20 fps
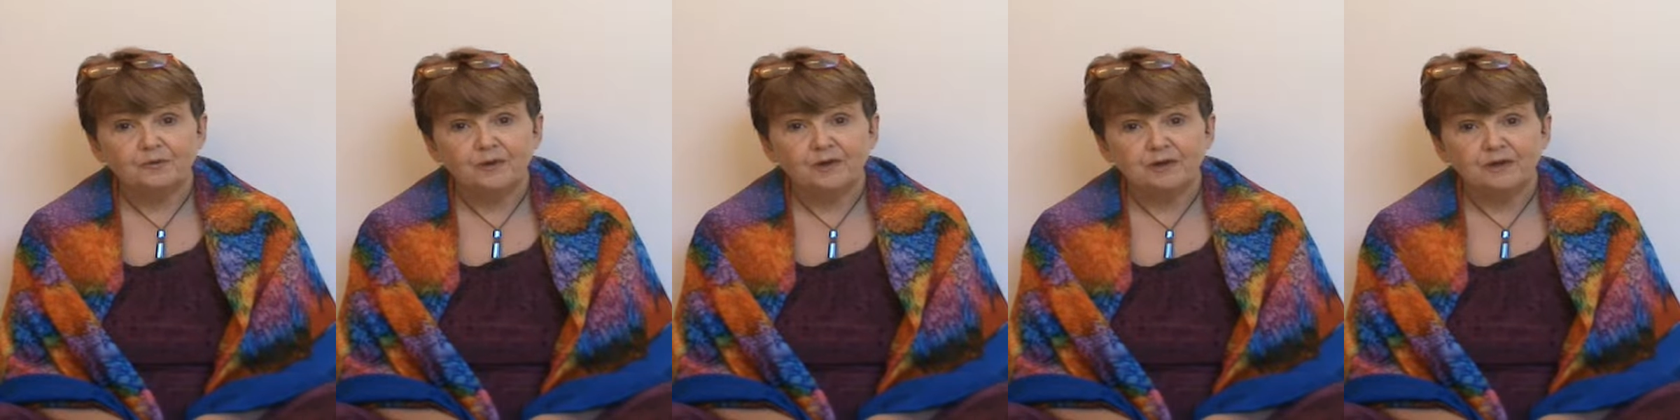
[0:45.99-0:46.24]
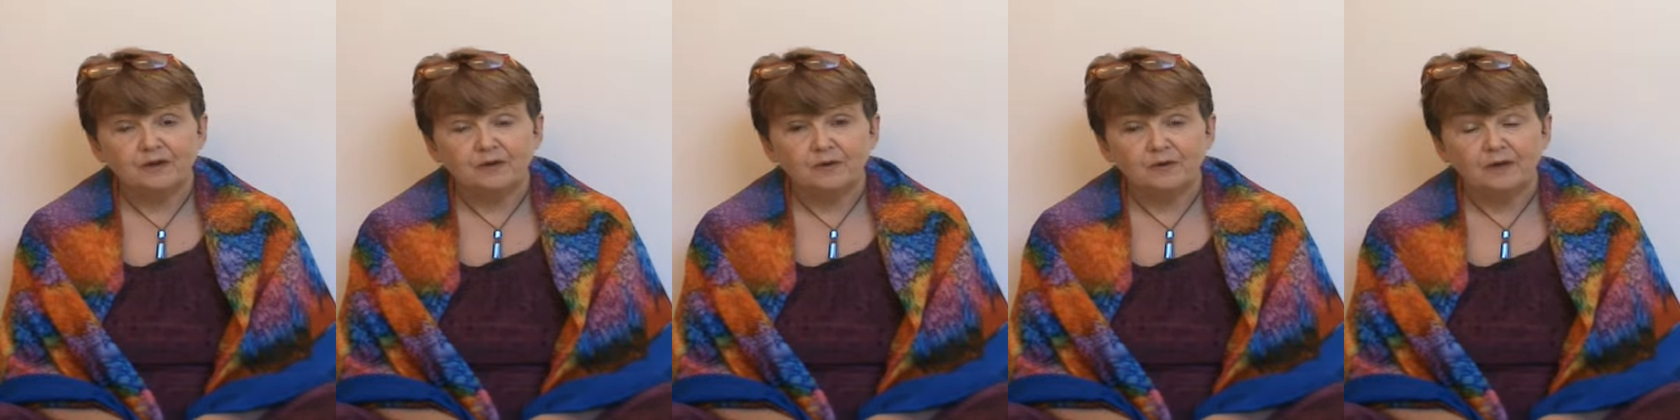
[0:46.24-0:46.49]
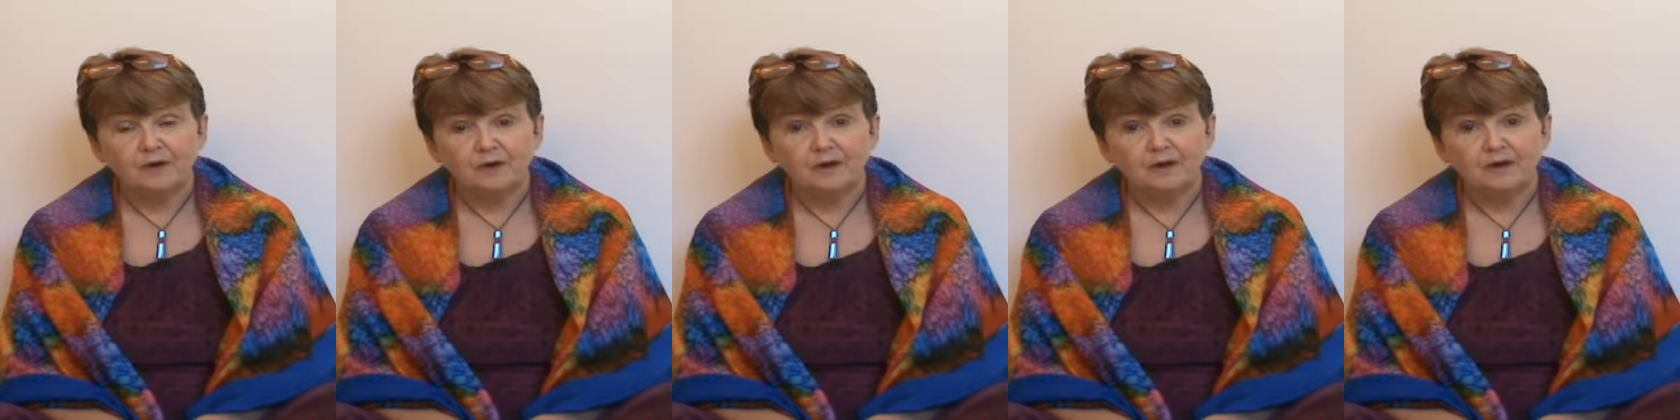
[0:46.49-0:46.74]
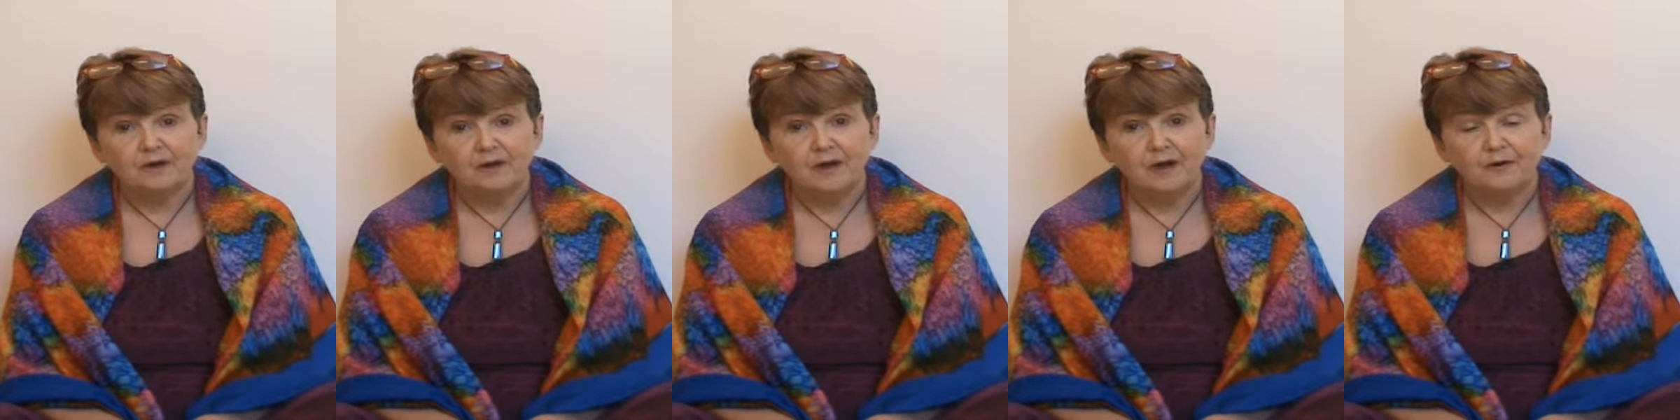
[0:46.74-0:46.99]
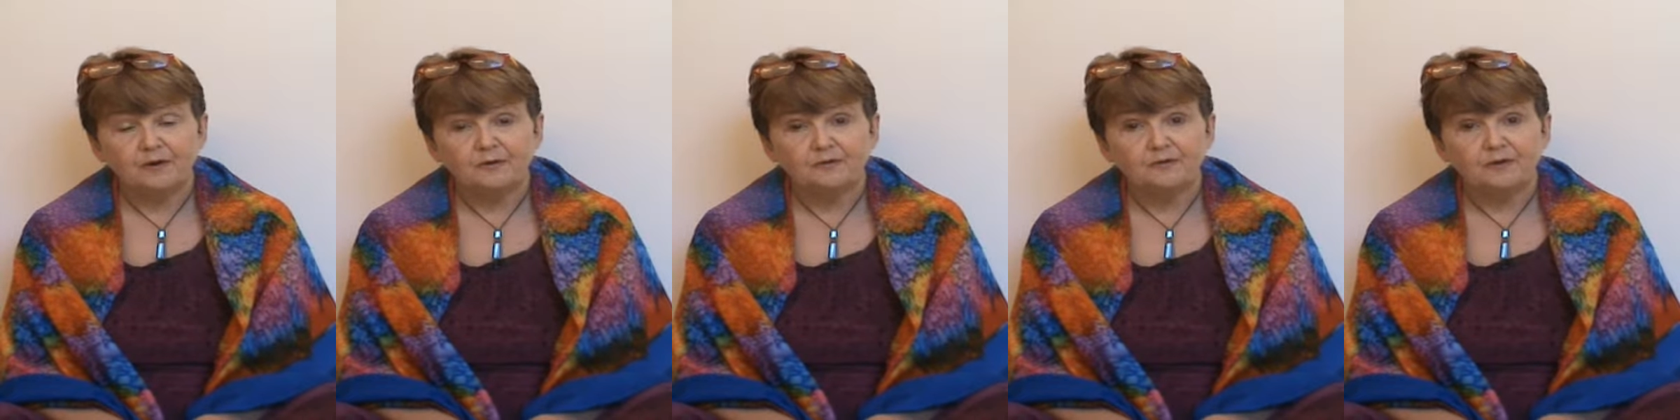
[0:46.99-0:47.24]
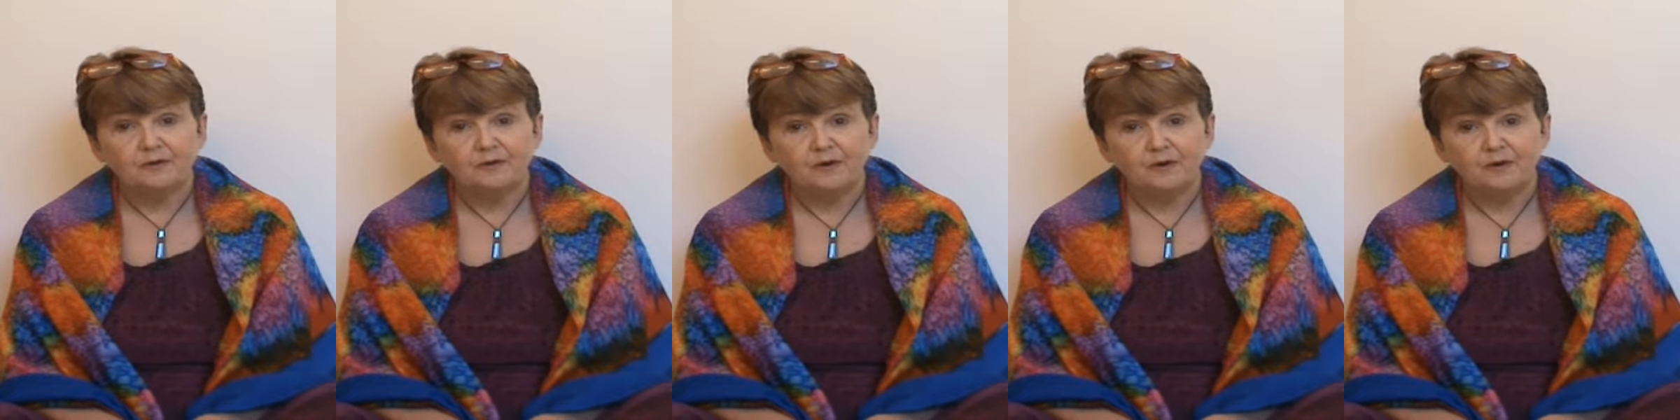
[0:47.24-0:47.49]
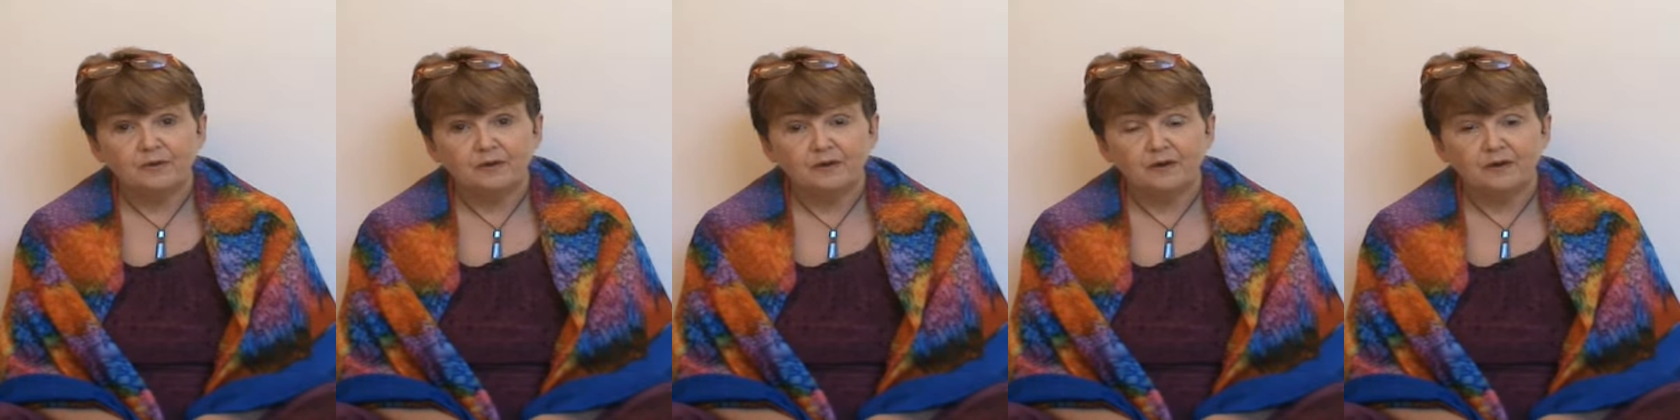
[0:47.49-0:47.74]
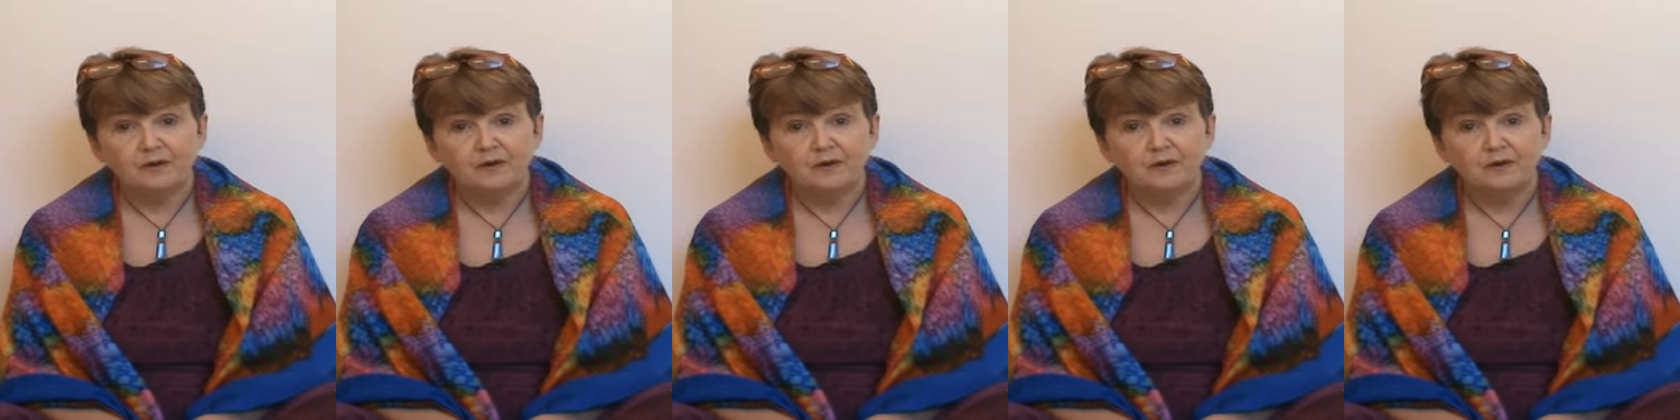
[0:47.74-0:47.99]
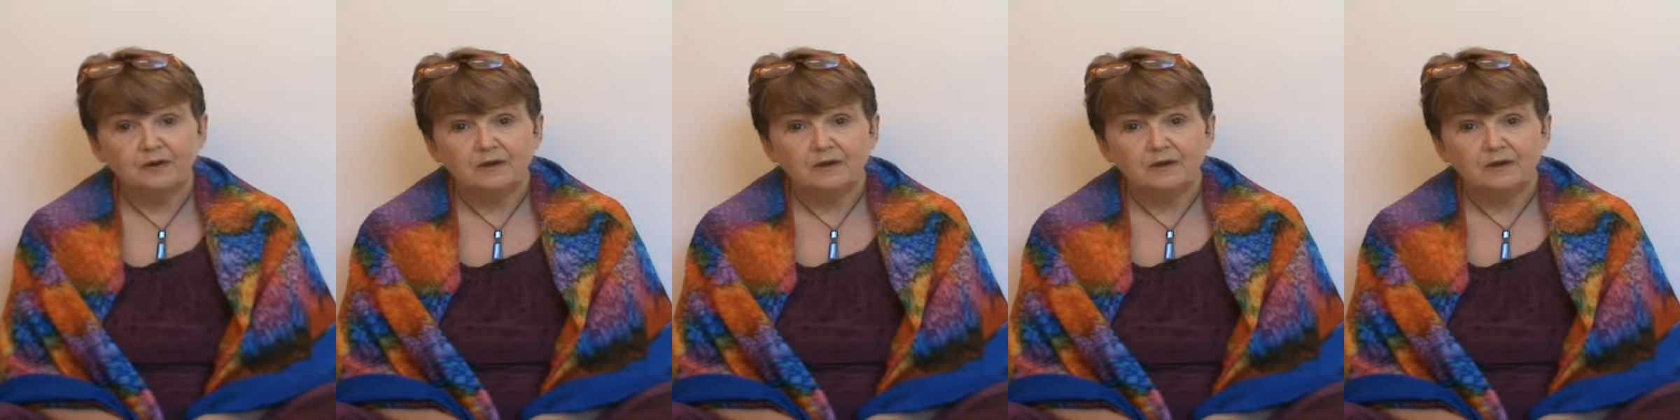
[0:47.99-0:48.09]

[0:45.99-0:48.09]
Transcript: read the aura, how to view the aura,